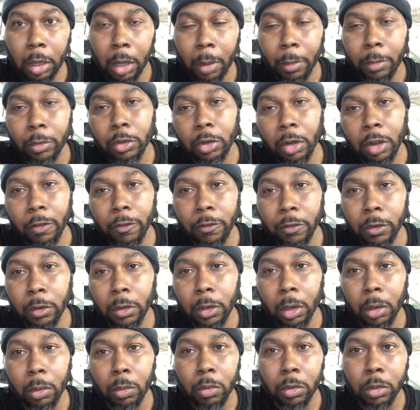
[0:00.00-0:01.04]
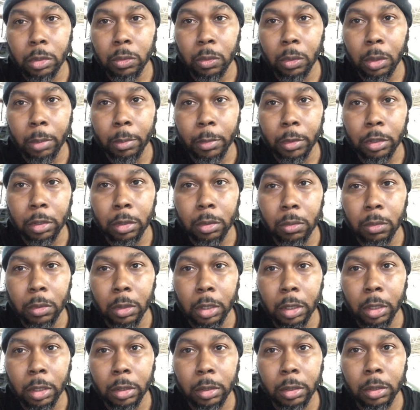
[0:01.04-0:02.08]
I'm gonna try to figure out which one I'm gonna do
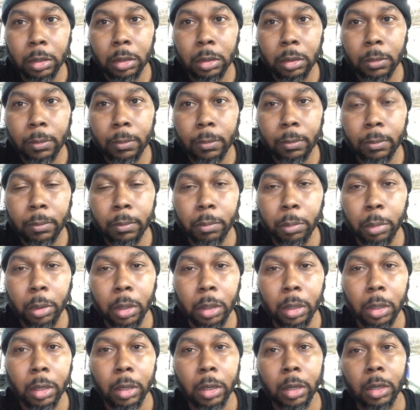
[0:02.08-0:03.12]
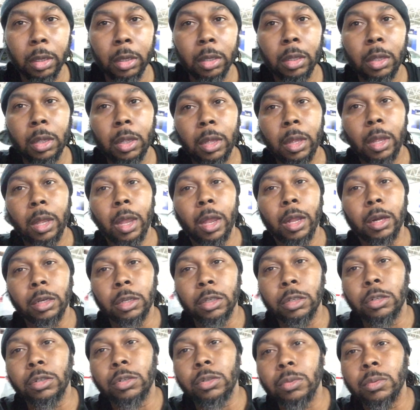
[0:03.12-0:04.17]
next. But uh, I
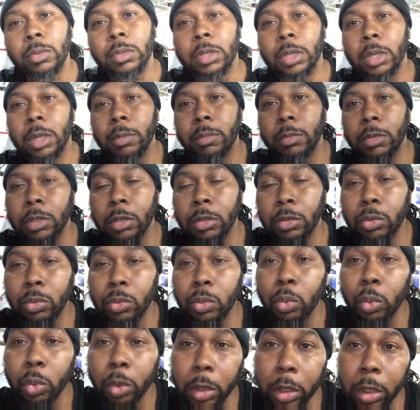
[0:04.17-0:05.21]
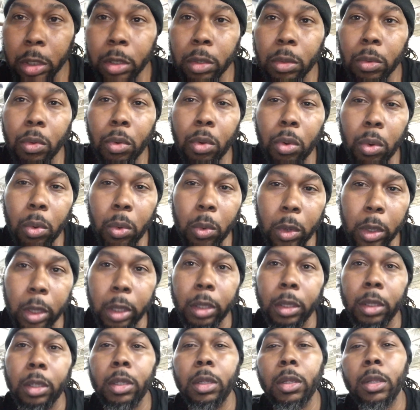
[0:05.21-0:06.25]
need to do something real
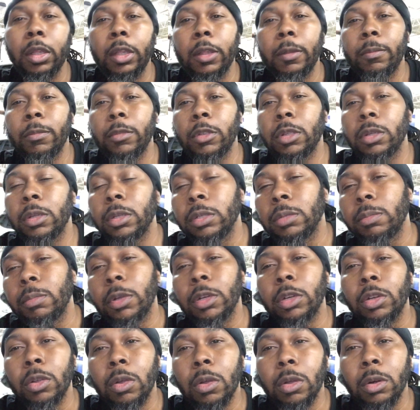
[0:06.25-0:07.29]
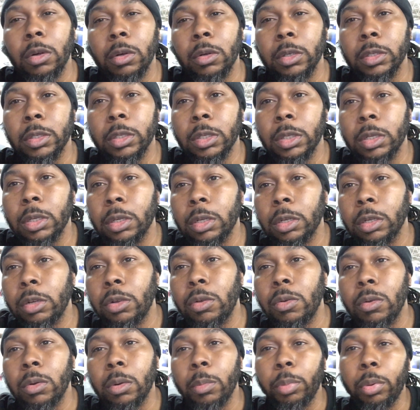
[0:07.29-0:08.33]
quick because my daughter is uh,
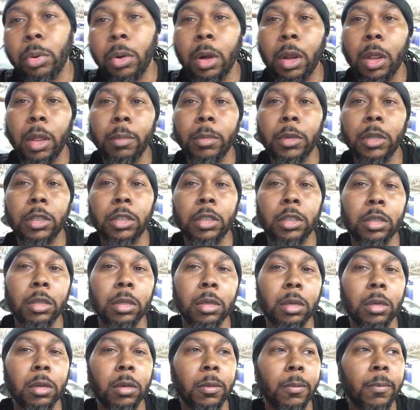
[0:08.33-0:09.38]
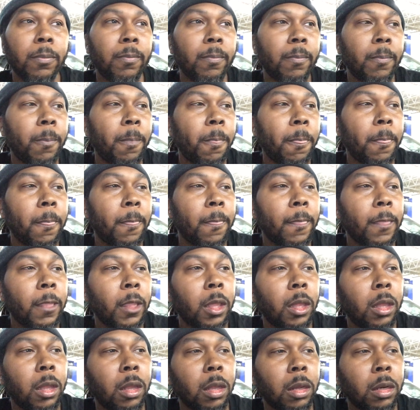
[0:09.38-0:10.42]
going to prom this year
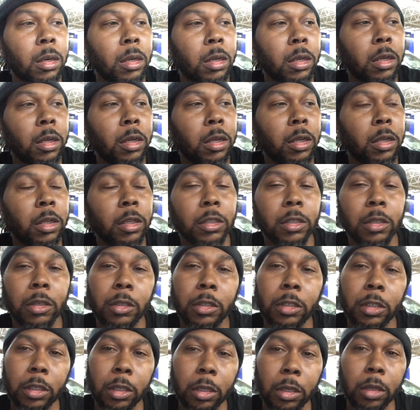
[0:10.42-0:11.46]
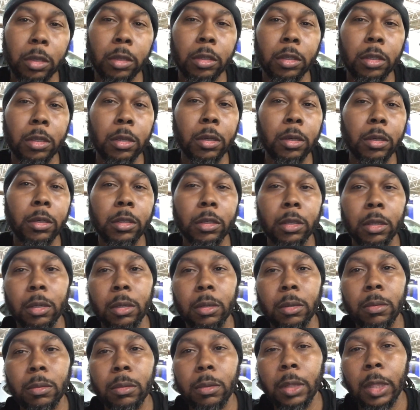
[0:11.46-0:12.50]
and uh, it's her senior year,
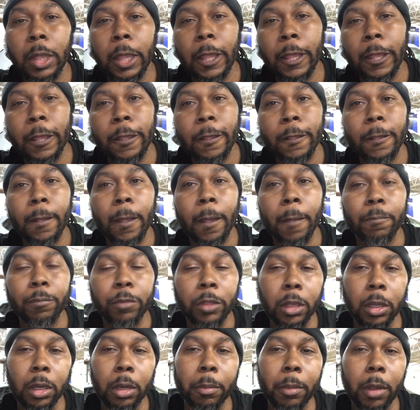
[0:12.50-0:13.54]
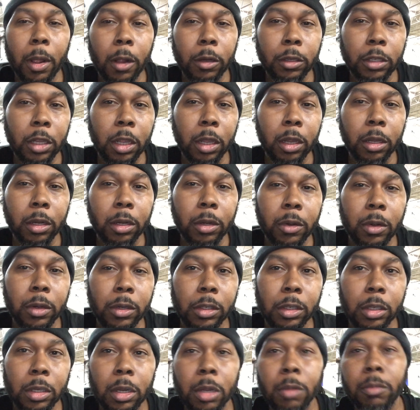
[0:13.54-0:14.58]
so I'm thinking about taking her in
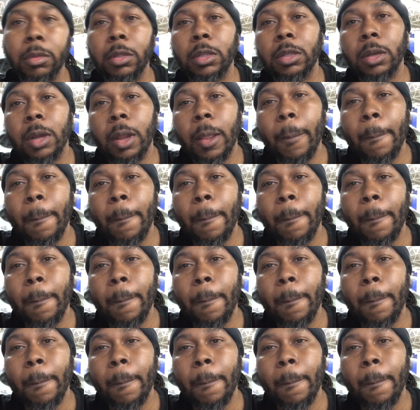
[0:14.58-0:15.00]
something.